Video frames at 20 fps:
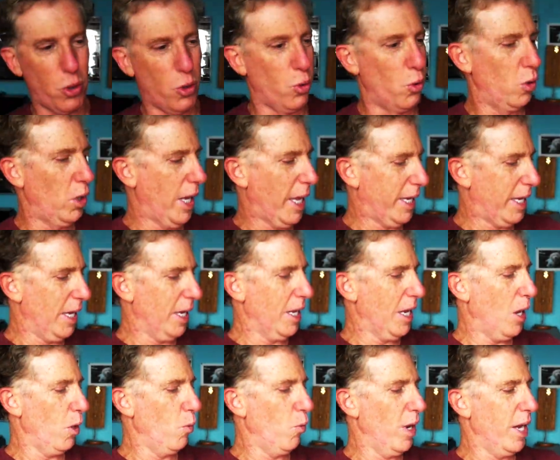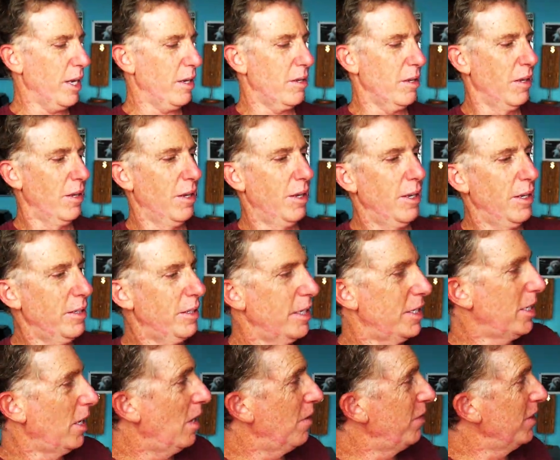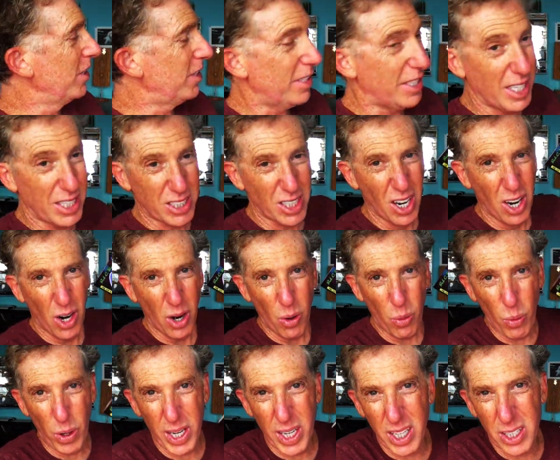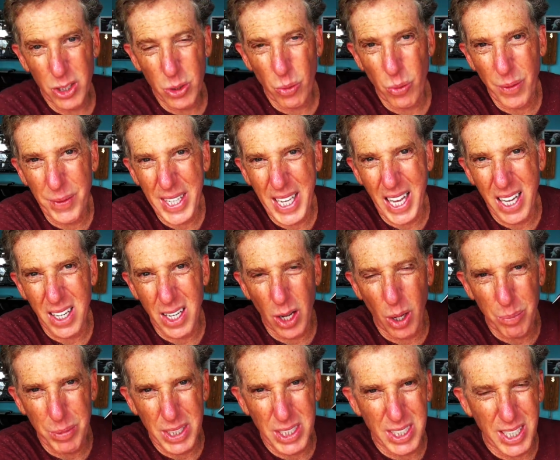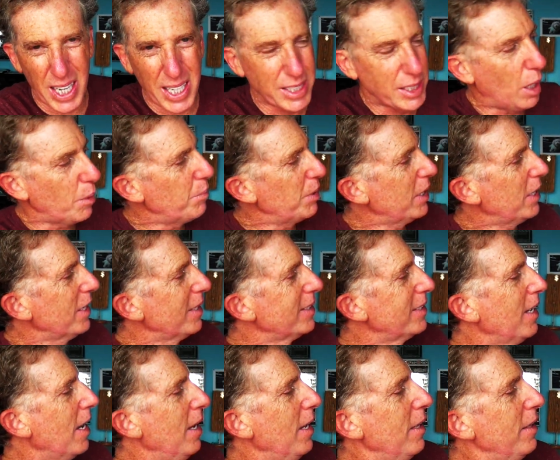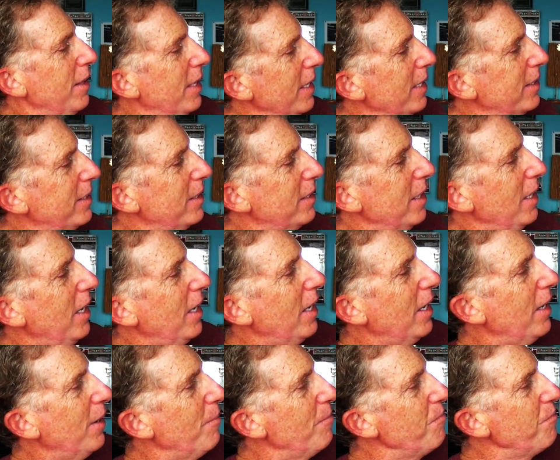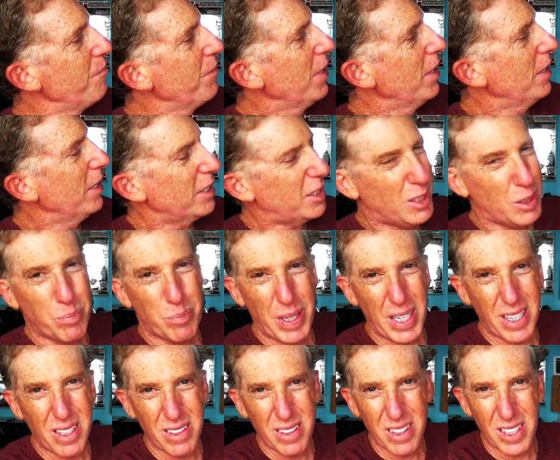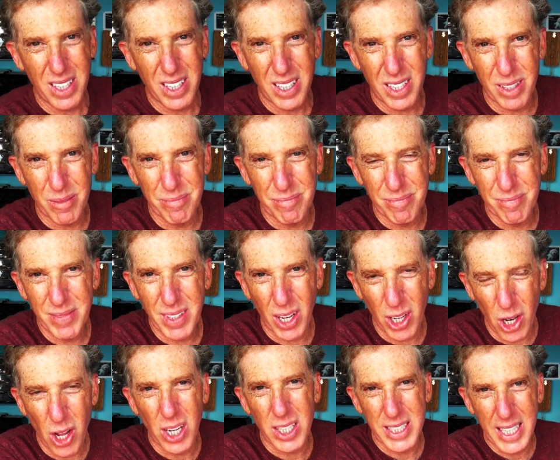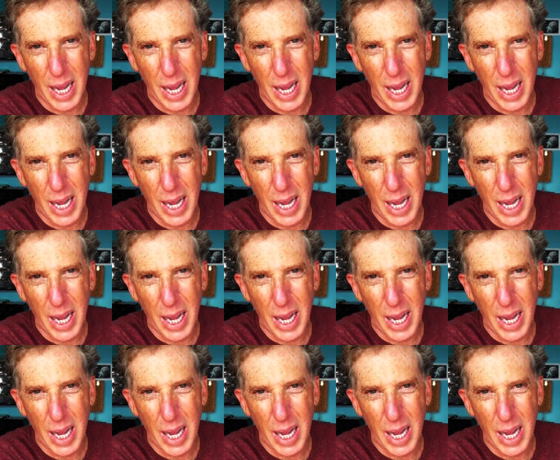cool. I cannot wait to delve into this. We're going to do what we can to help these guys out because this um, this has been um, a long